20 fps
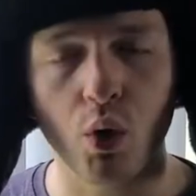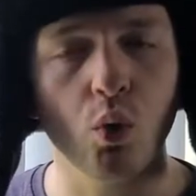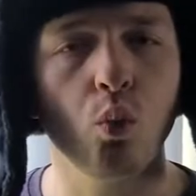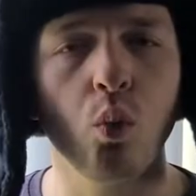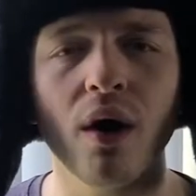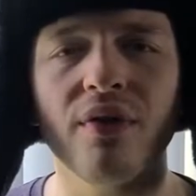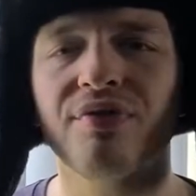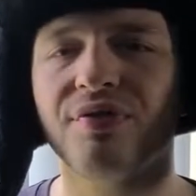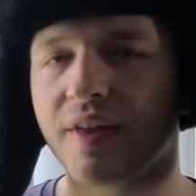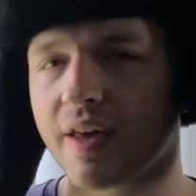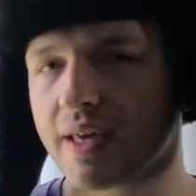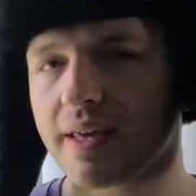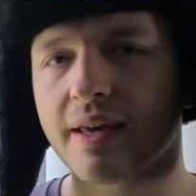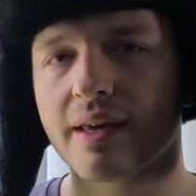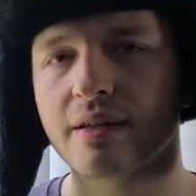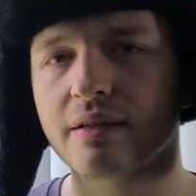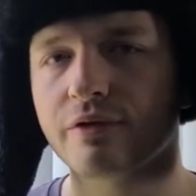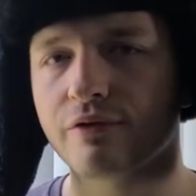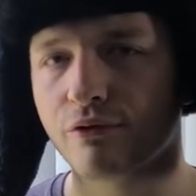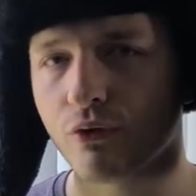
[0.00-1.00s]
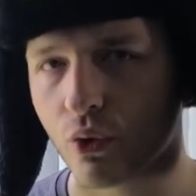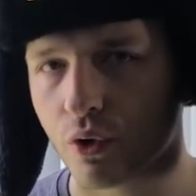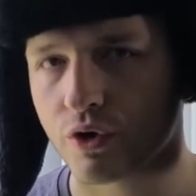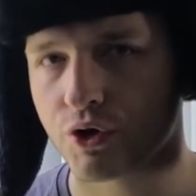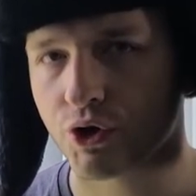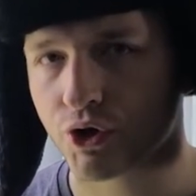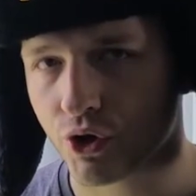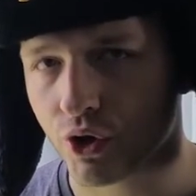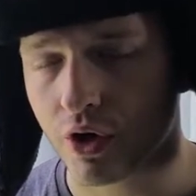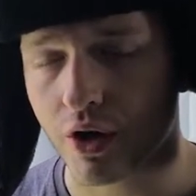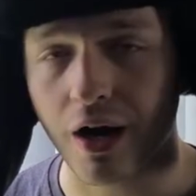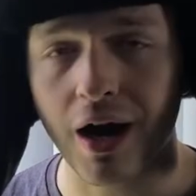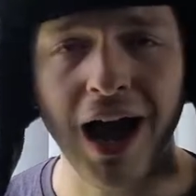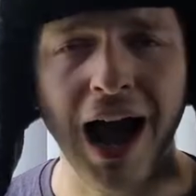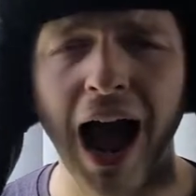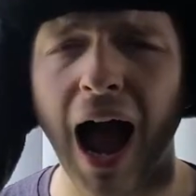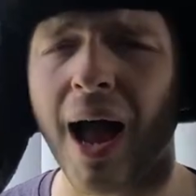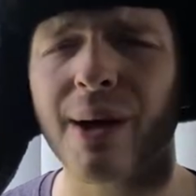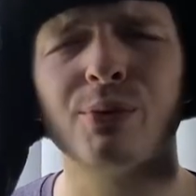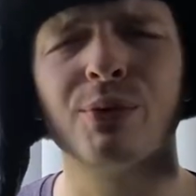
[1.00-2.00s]
But one thing is for sure,
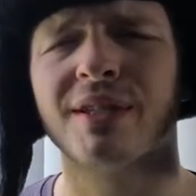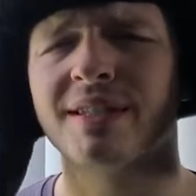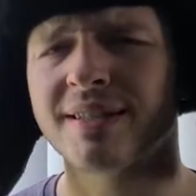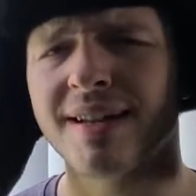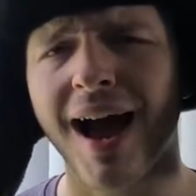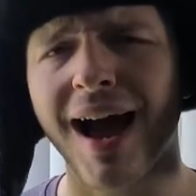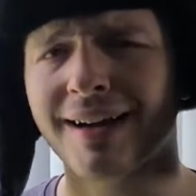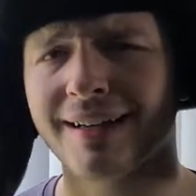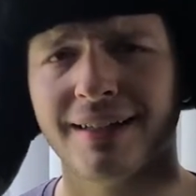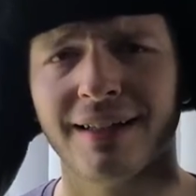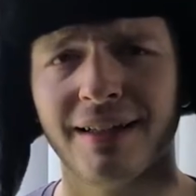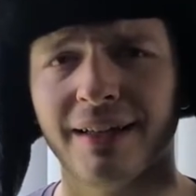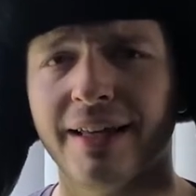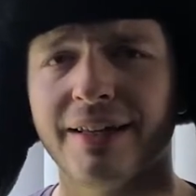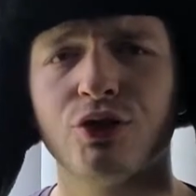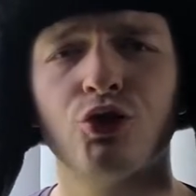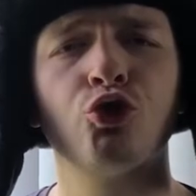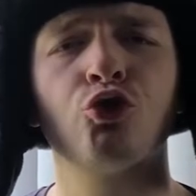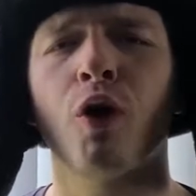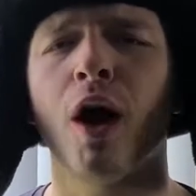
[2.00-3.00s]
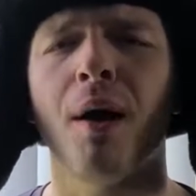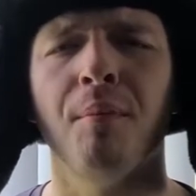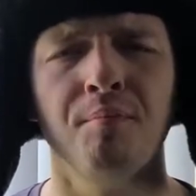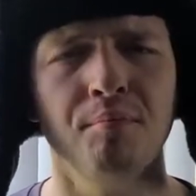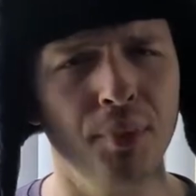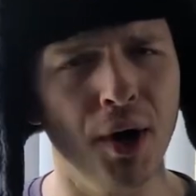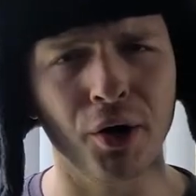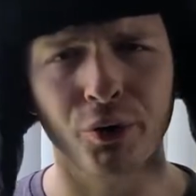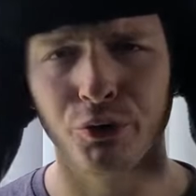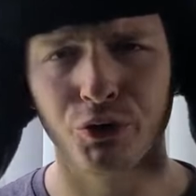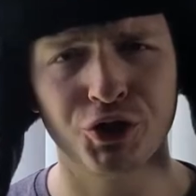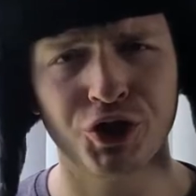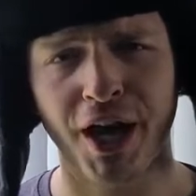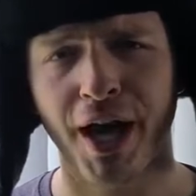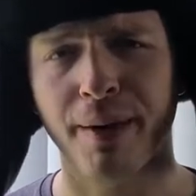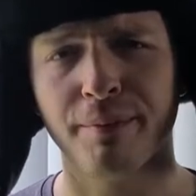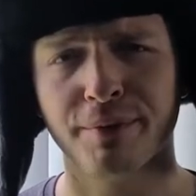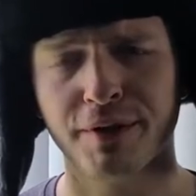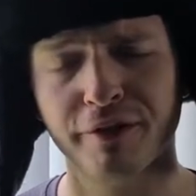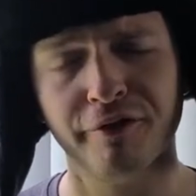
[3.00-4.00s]
I was not gonna let Trombone
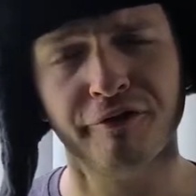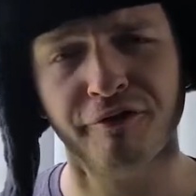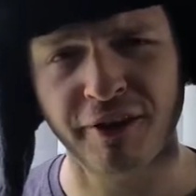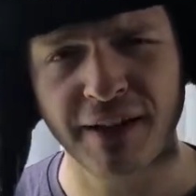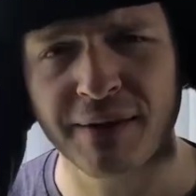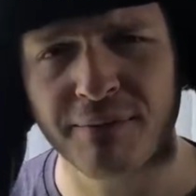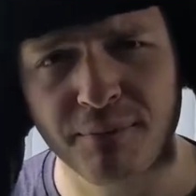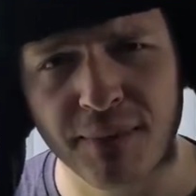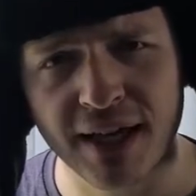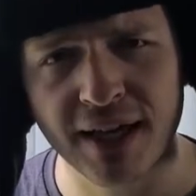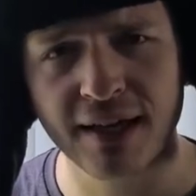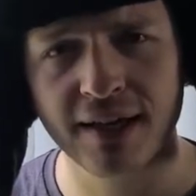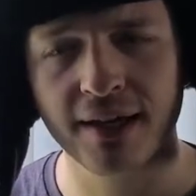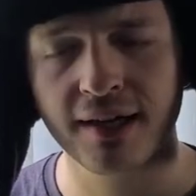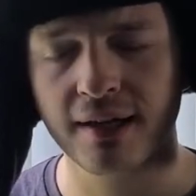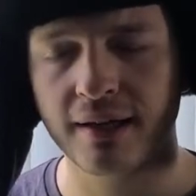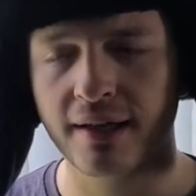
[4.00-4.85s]
Champ defeat me.